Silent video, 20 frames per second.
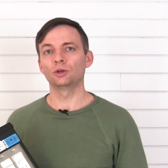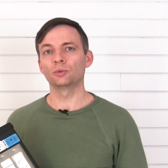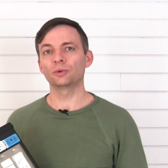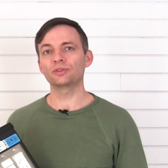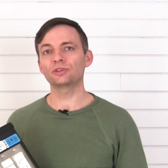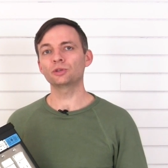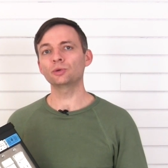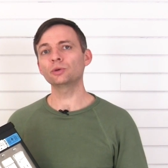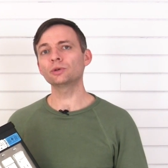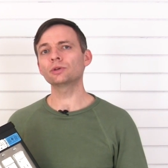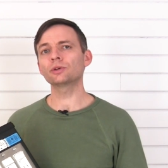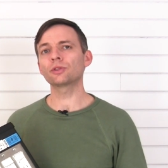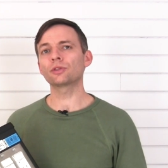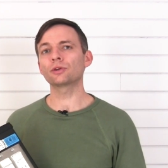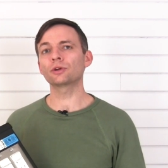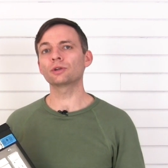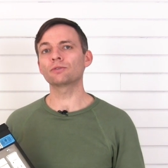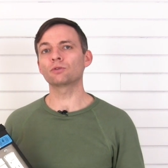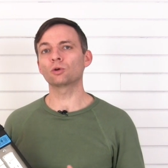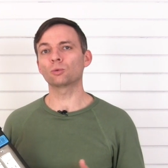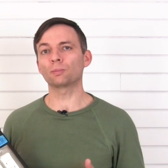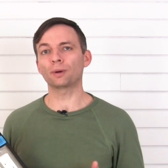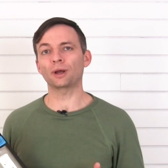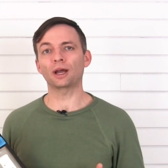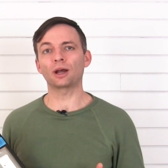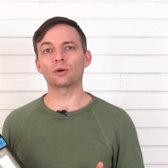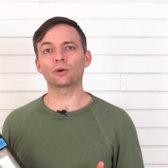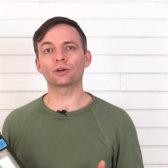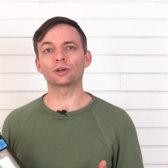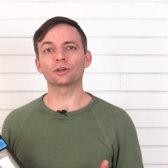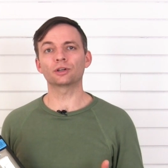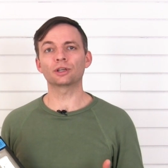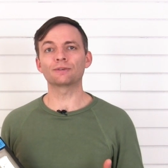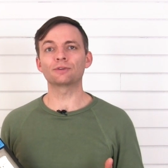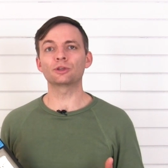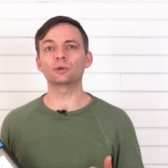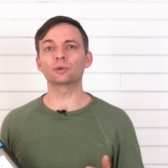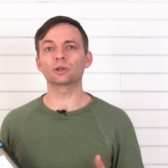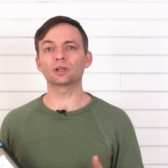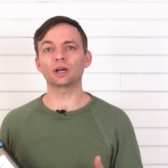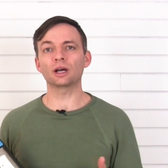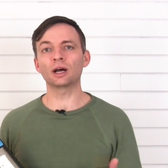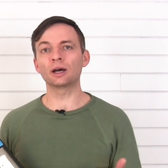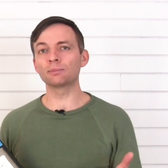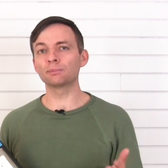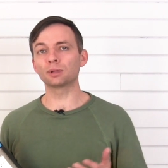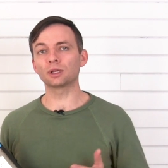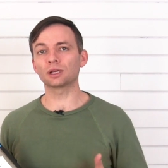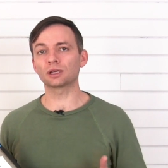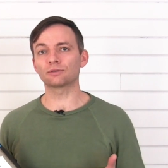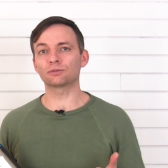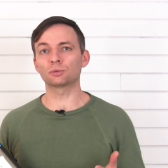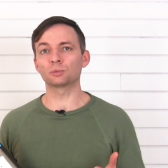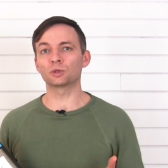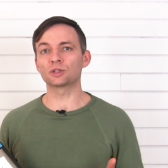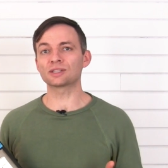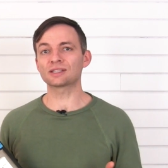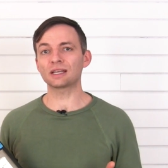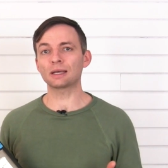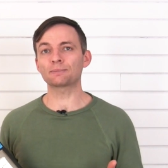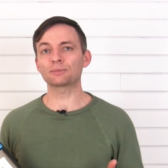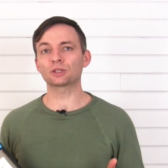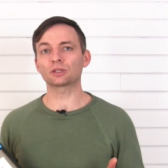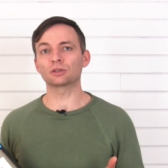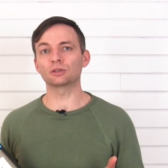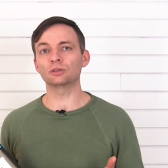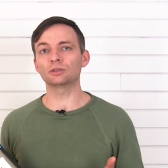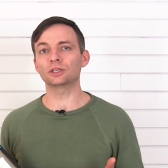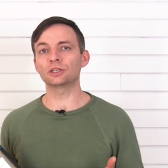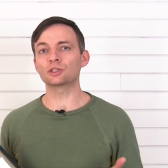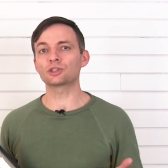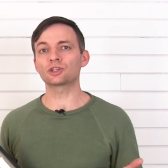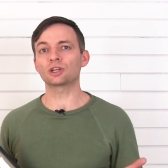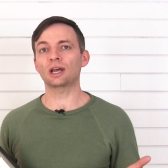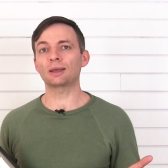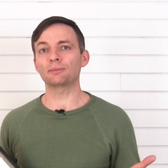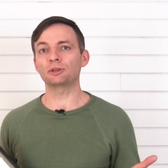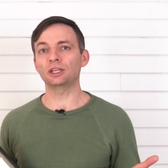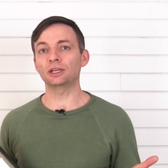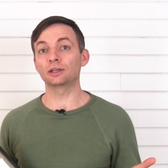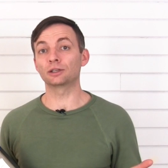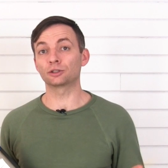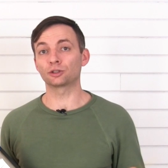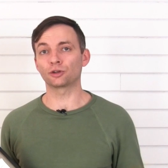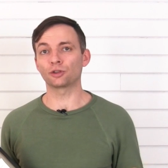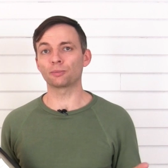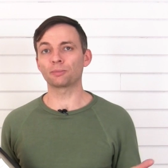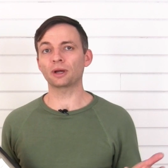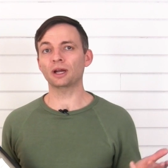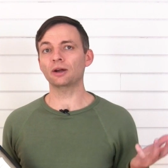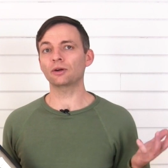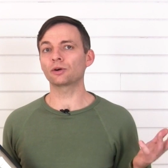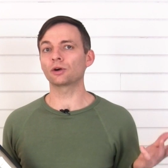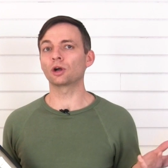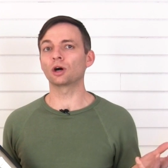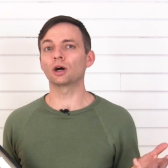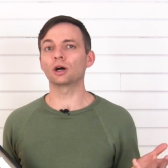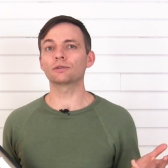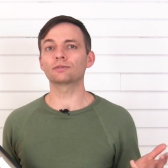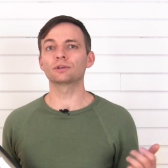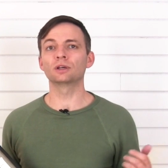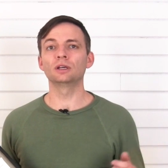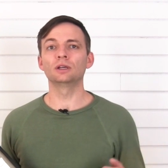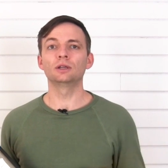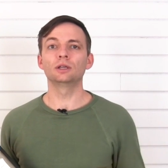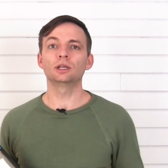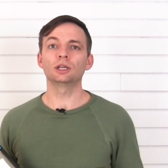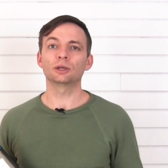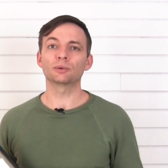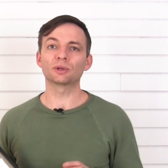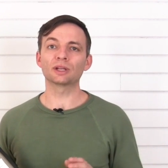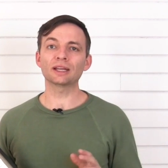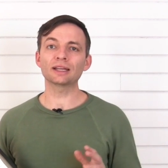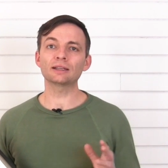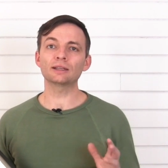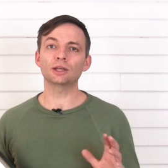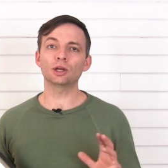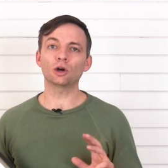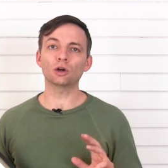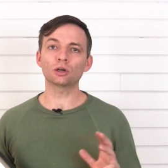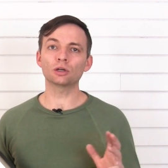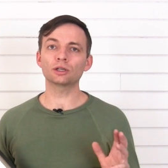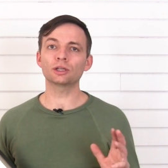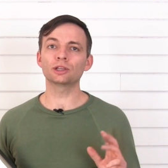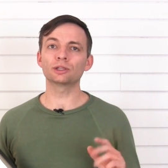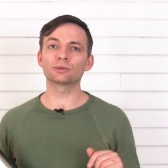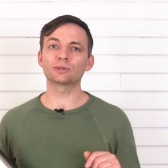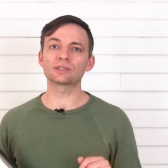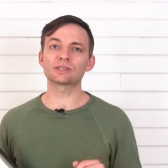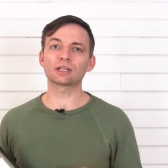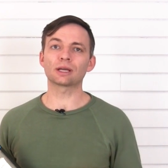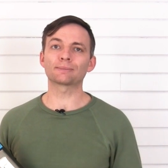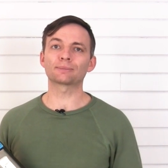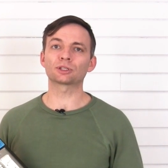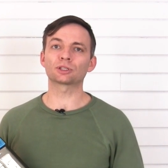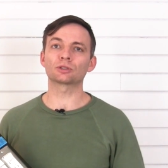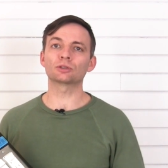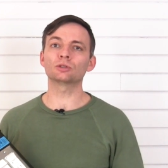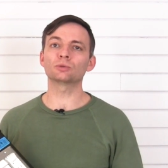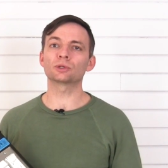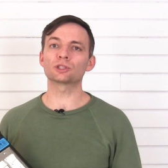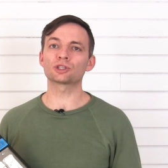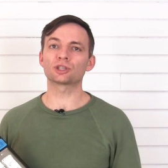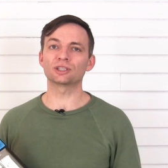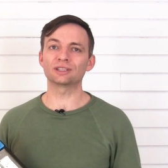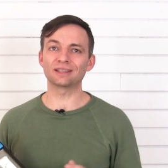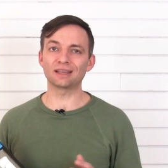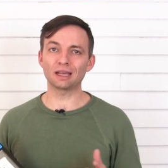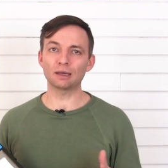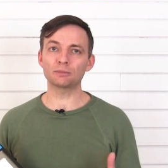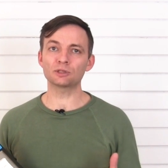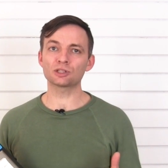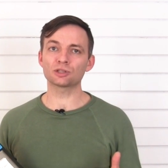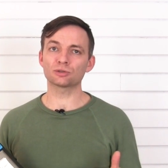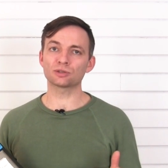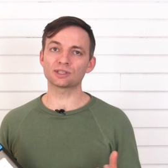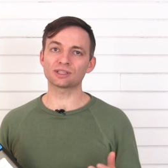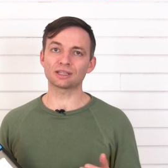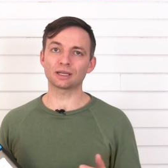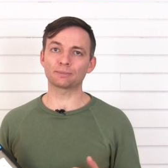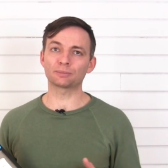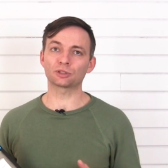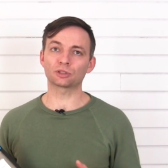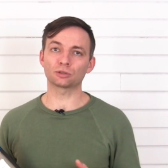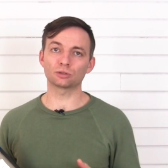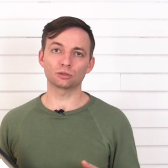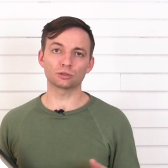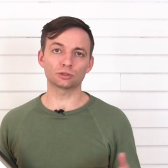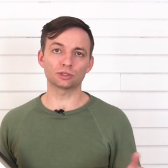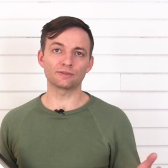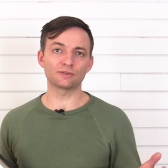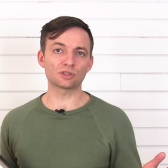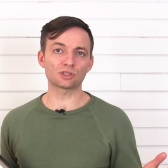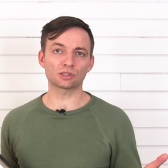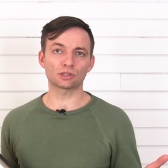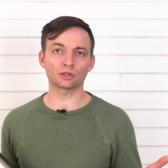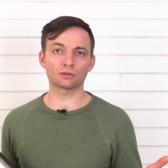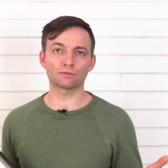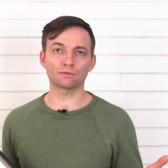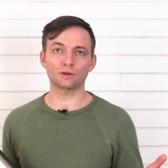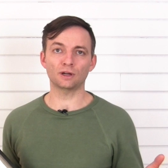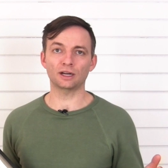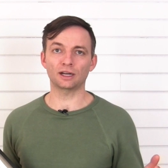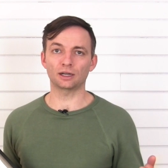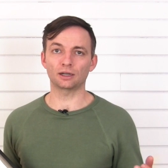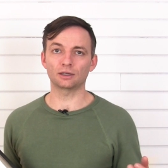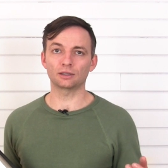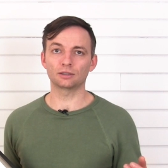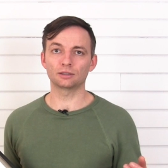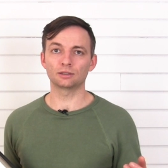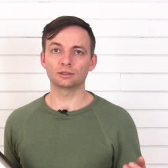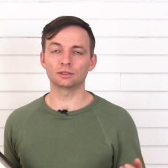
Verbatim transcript: With 230 volt power, if you were to unplug it from a receptacle each time you needed to turn the power off, it would likely arc in the receptacle, which could damage the receptacle or even start a fire.